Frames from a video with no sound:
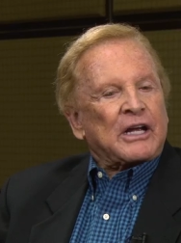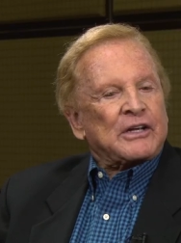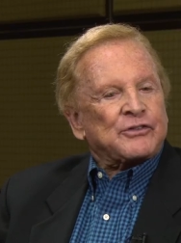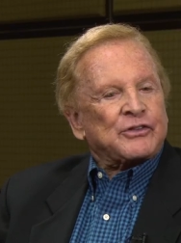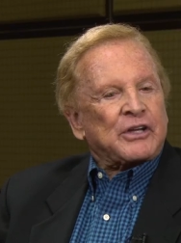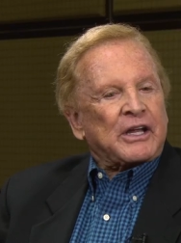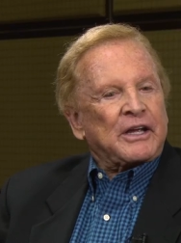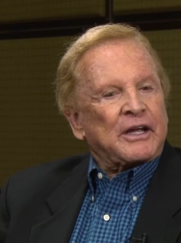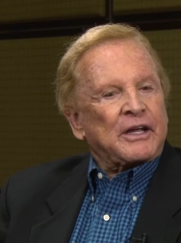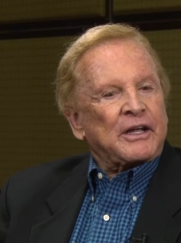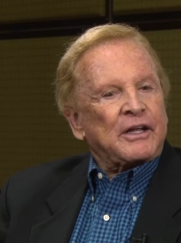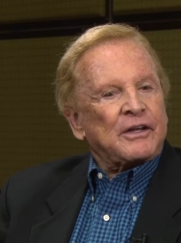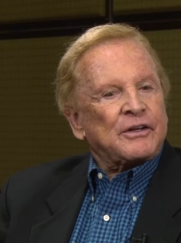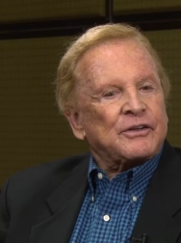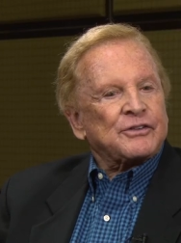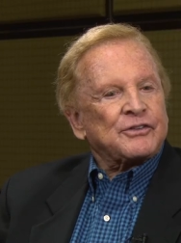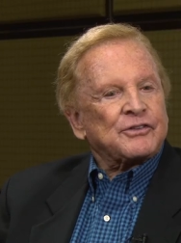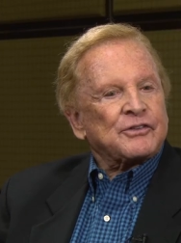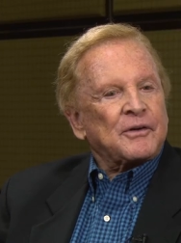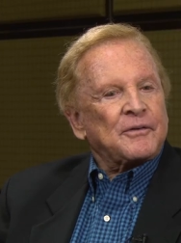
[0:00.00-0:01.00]
I'd say
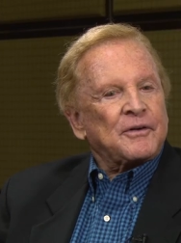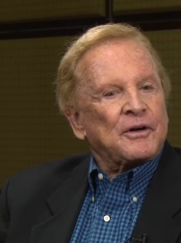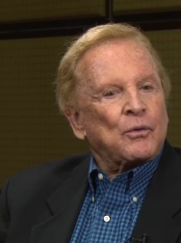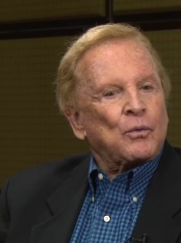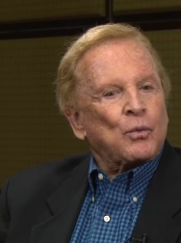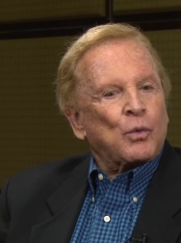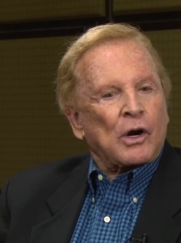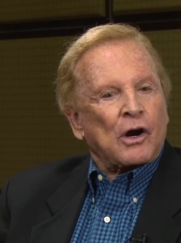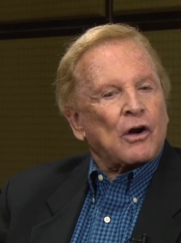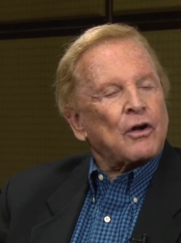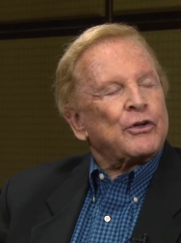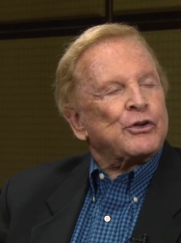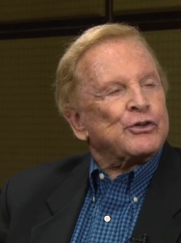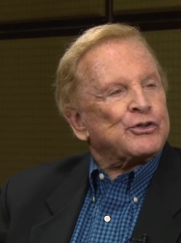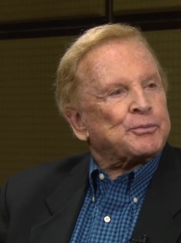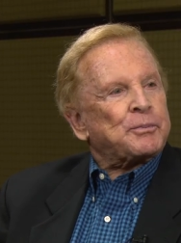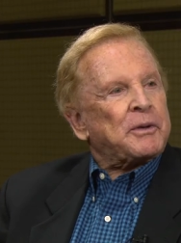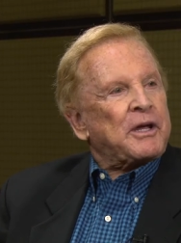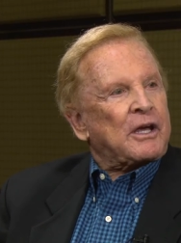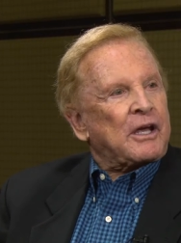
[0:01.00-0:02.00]
is, uh, where are you
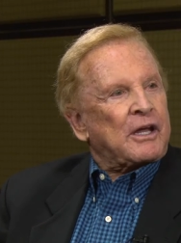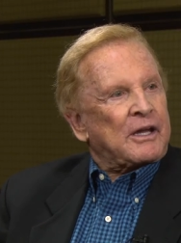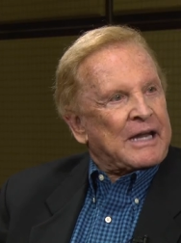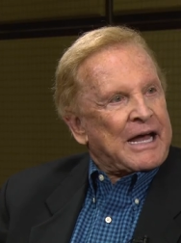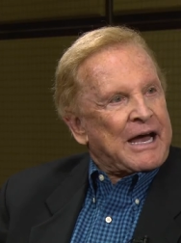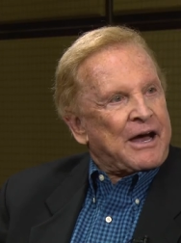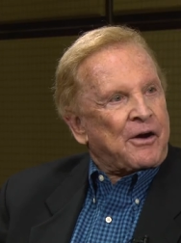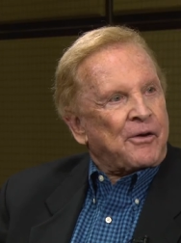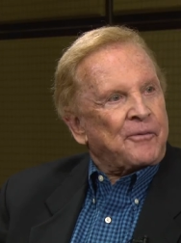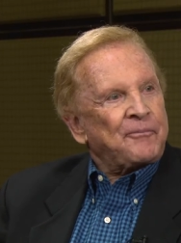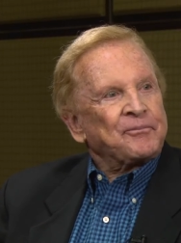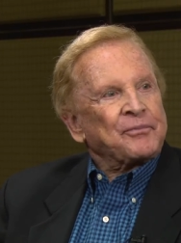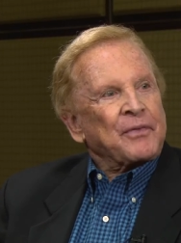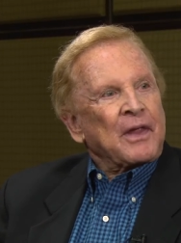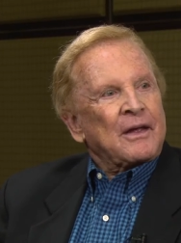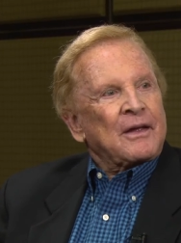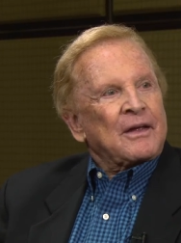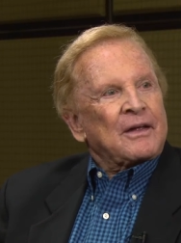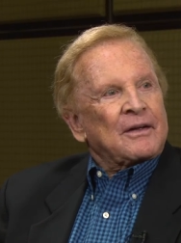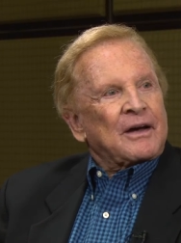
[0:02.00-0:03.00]
speaking now?
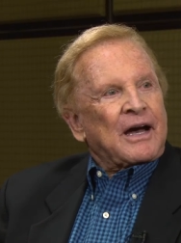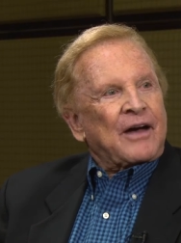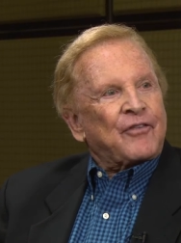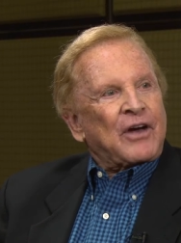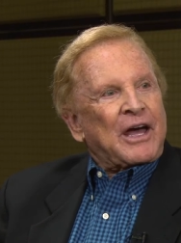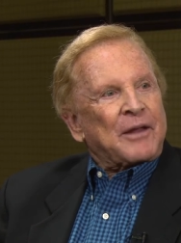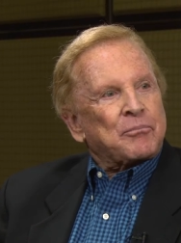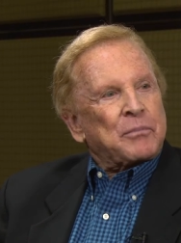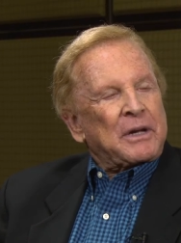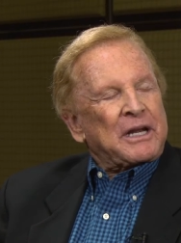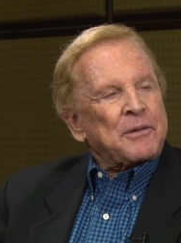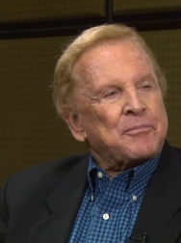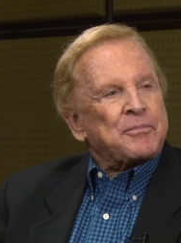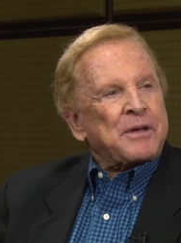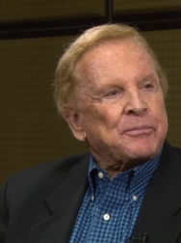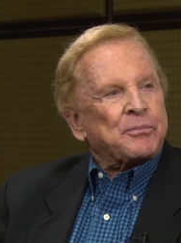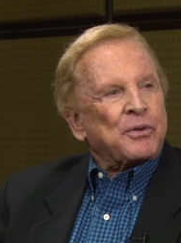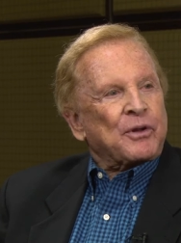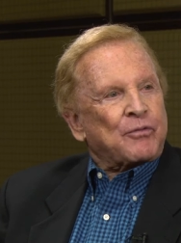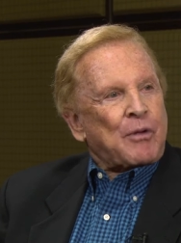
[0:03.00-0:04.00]
I've had many
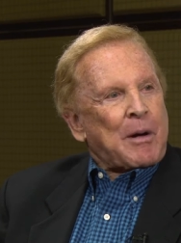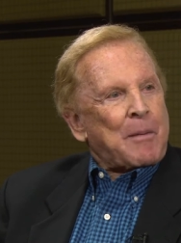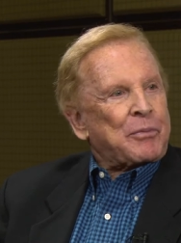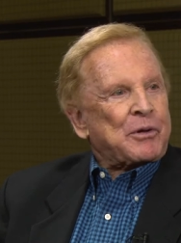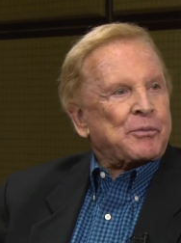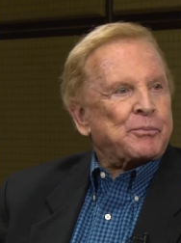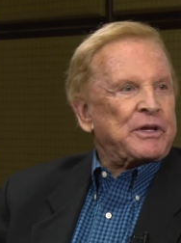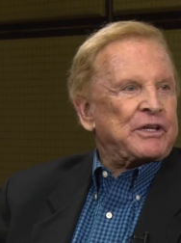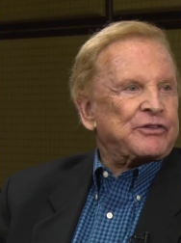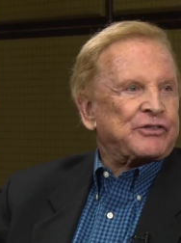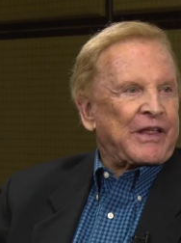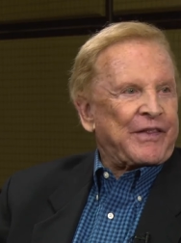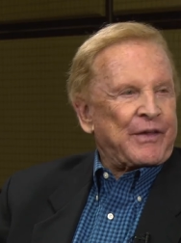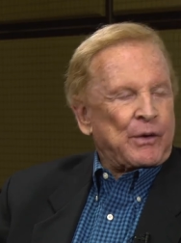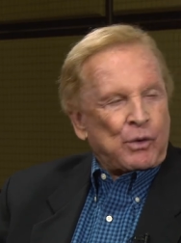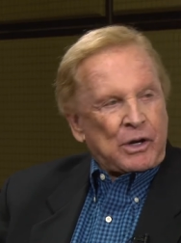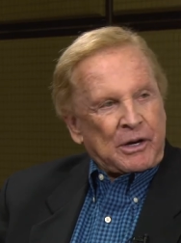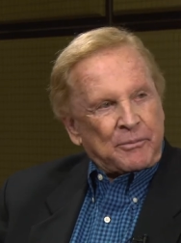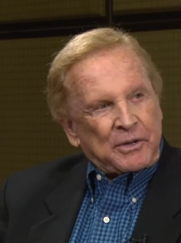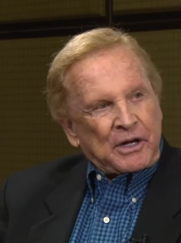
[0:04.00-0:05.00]
people come to me and say they
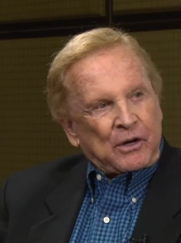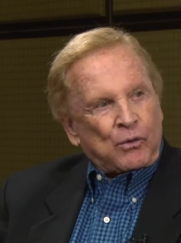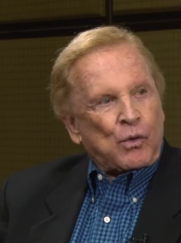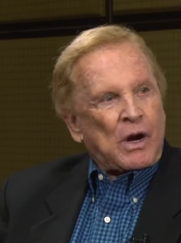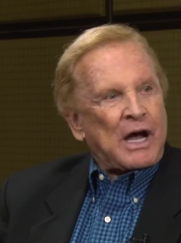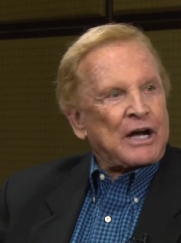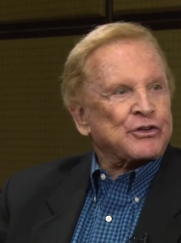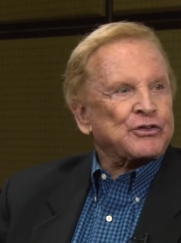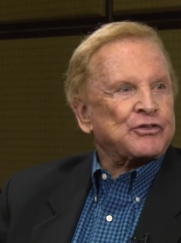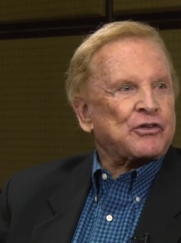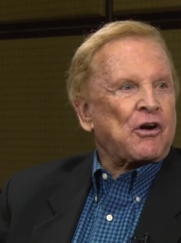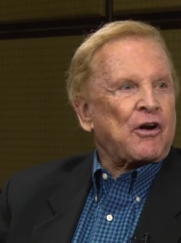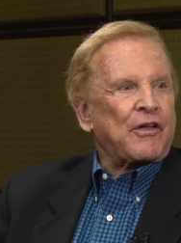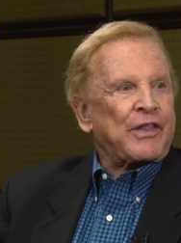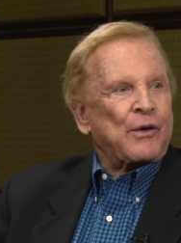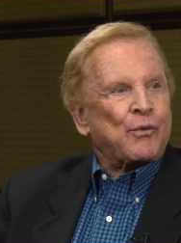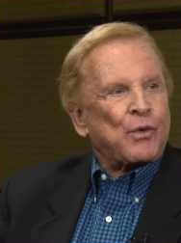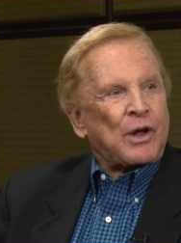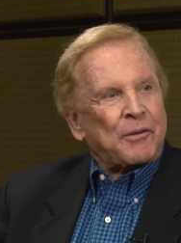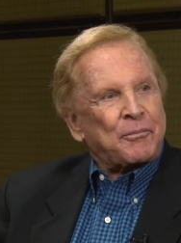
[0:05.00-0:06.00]
want to be a rock star,
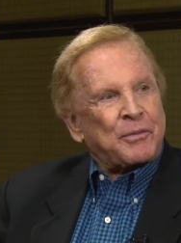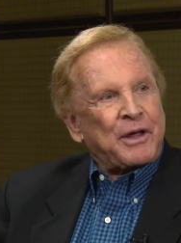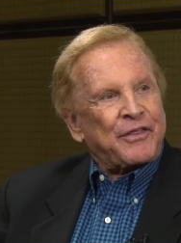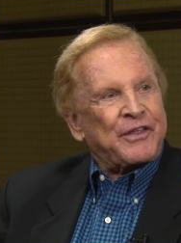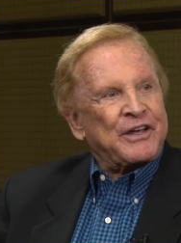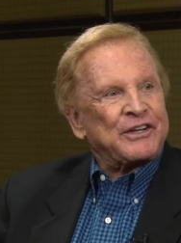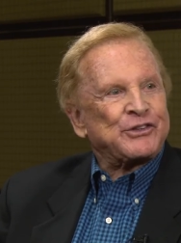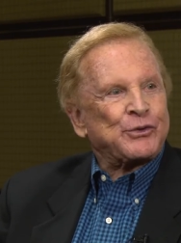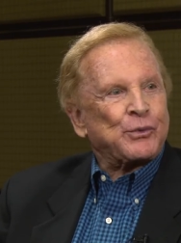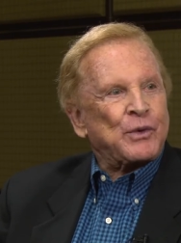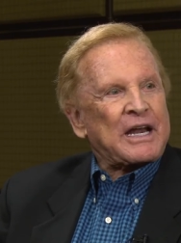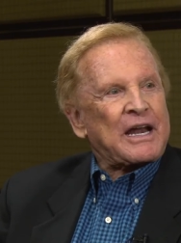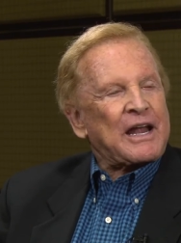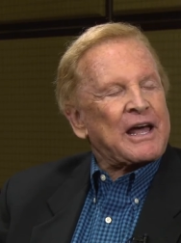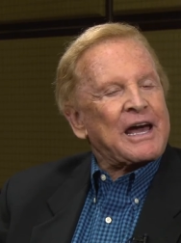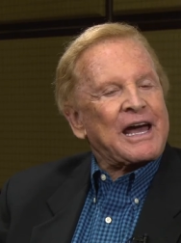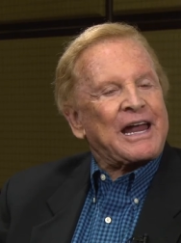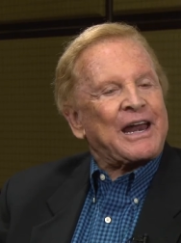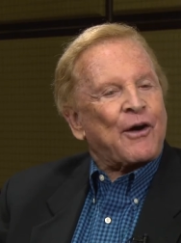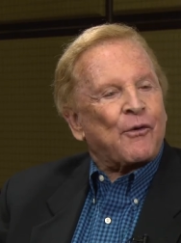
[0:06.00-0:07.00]
they want to be this,
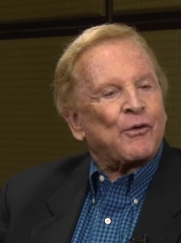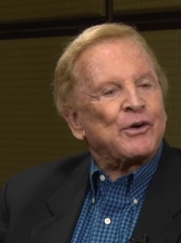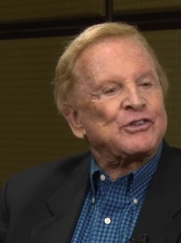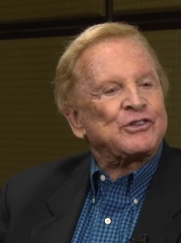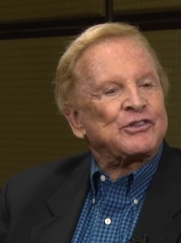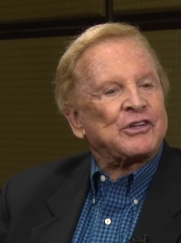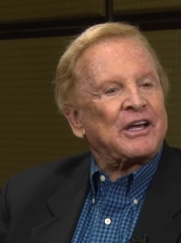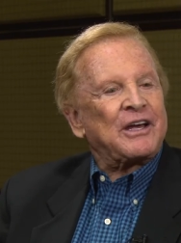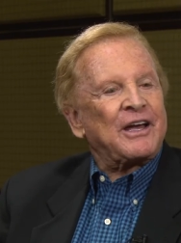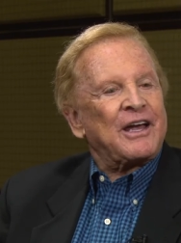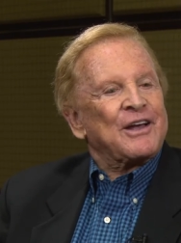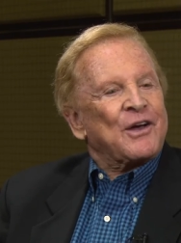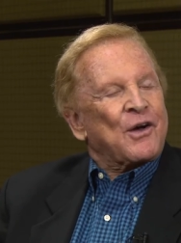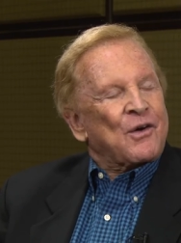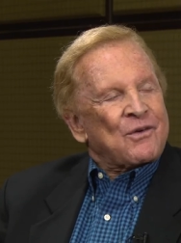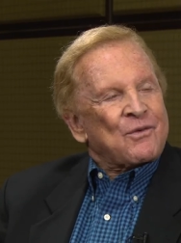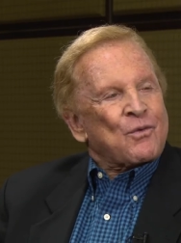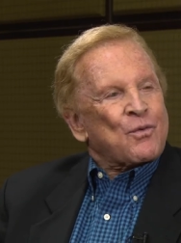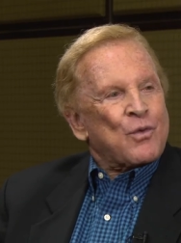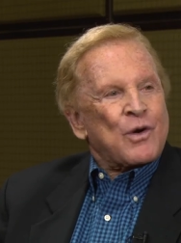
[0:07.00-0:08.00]
and I always say,
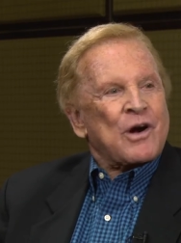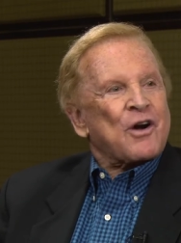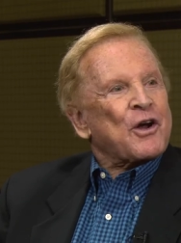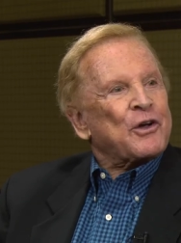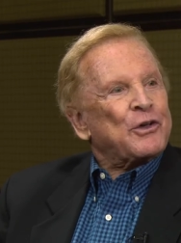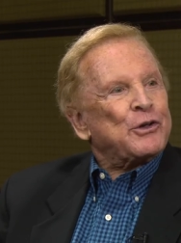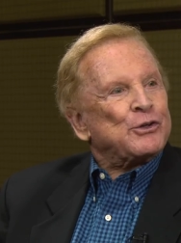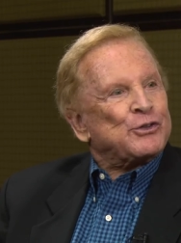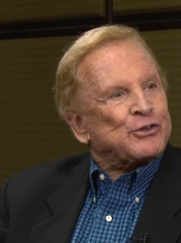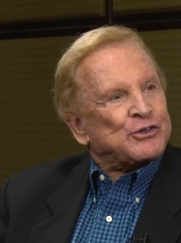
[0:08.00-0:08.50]
where are you